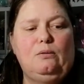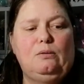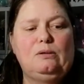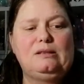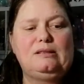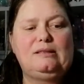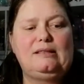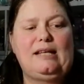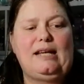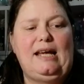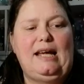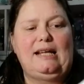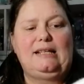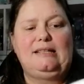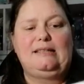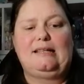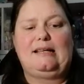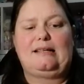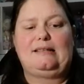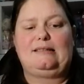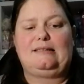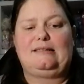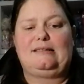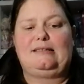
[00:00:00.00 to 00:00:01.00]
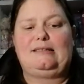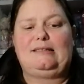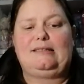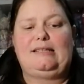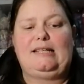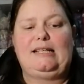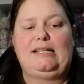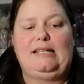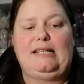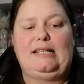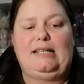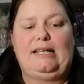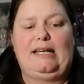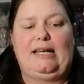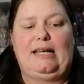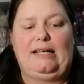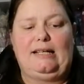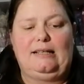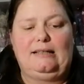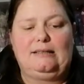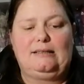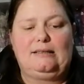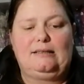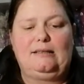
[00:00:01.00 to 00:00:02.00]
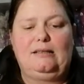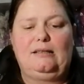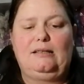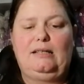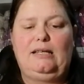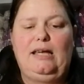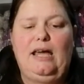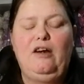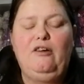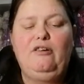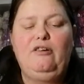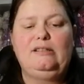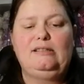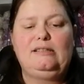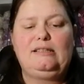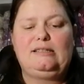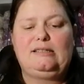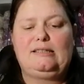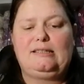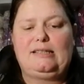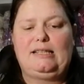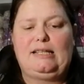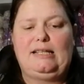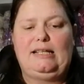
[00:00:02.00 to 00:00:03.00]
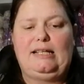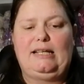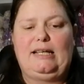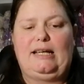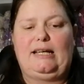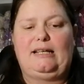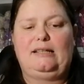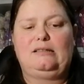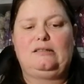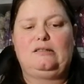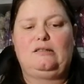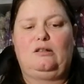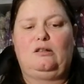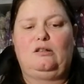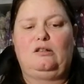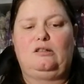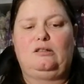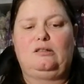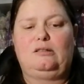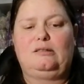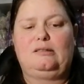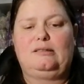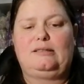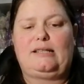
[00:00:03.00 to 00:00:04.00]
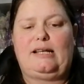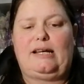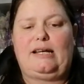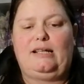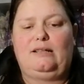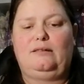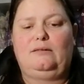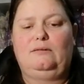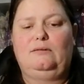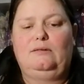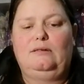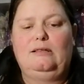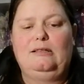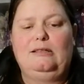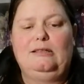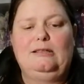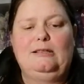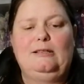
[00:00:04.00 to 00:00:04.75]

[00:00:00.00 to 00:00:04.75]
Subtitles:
was they had skinny cakes, Karen skinny cakes on sale.